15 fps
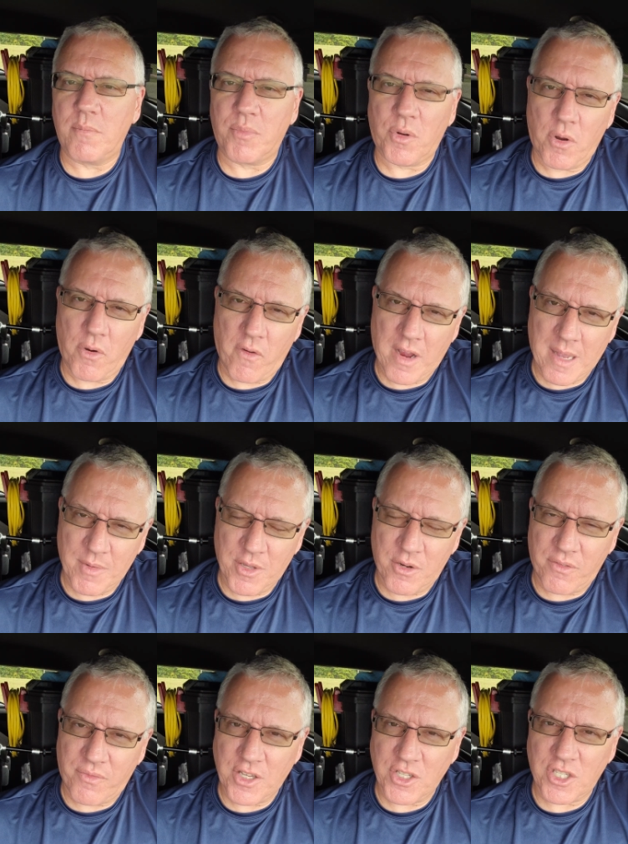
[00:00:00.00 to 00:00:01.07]
program
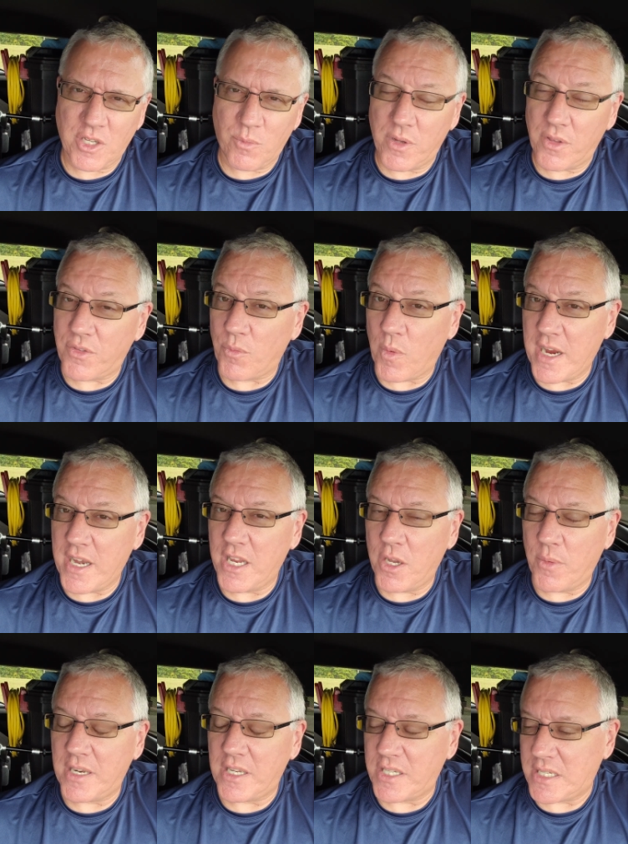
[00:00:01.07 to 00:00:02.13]
interfacing with
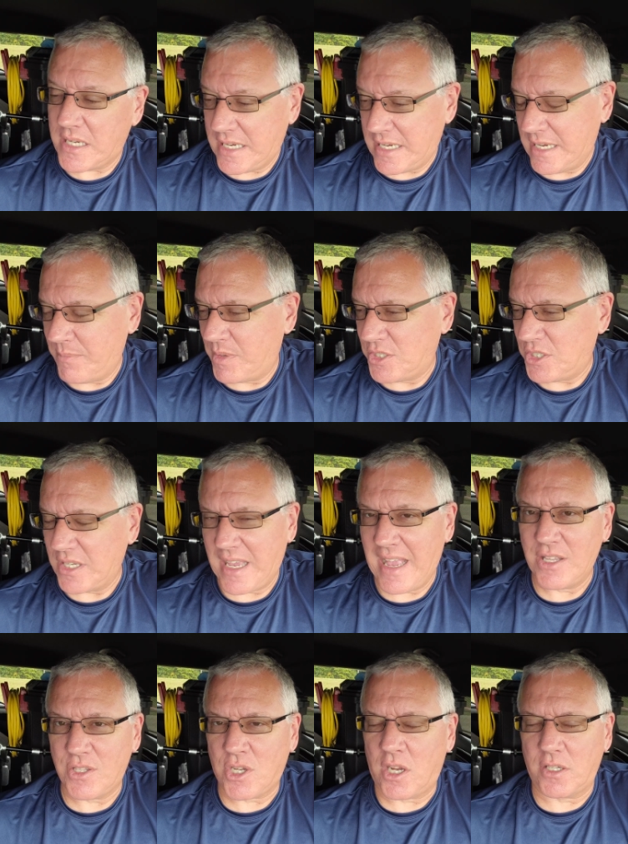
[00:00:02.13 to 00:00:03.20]
radio at a time because it
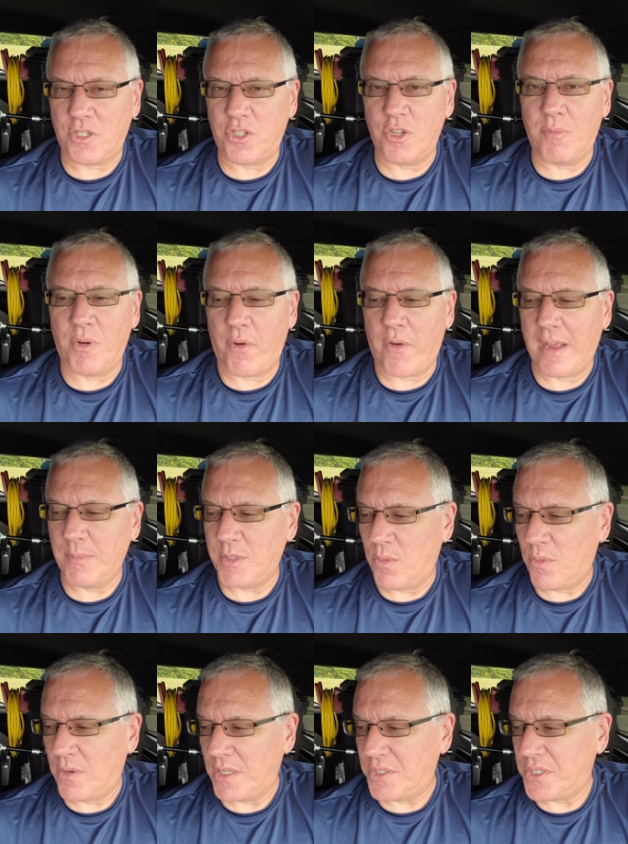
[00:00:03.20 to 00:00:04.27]
can't talk to two programs at
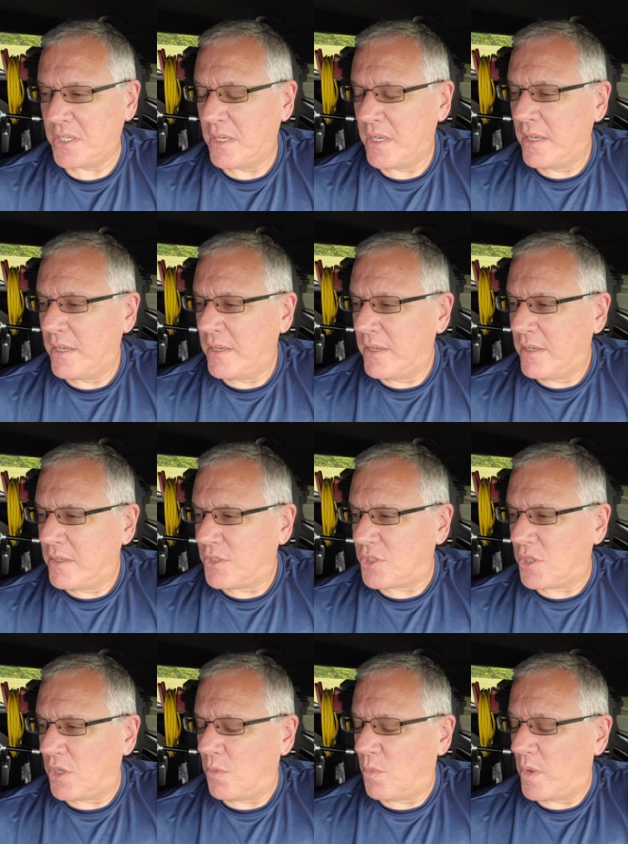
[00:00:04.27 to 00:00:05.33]
once.
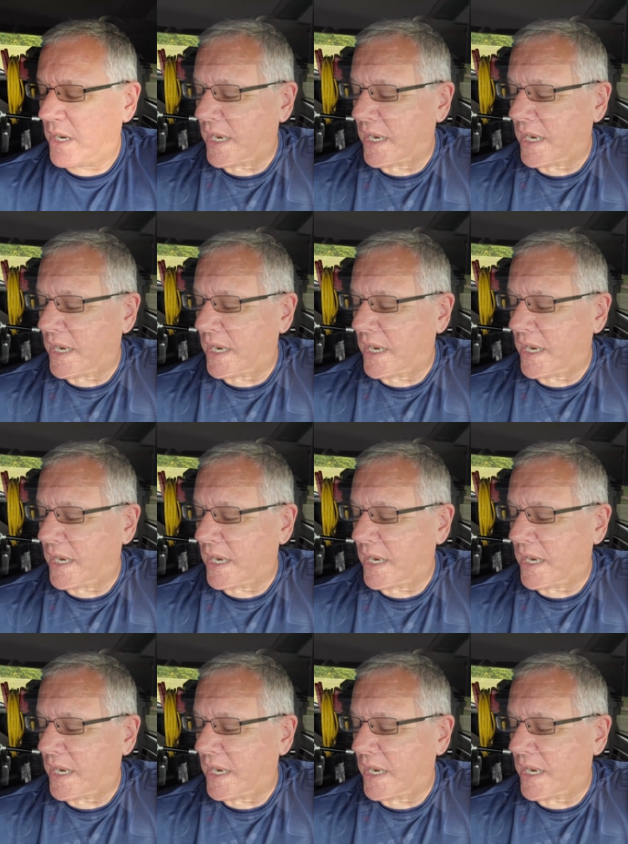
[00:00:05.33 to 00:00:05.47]
So when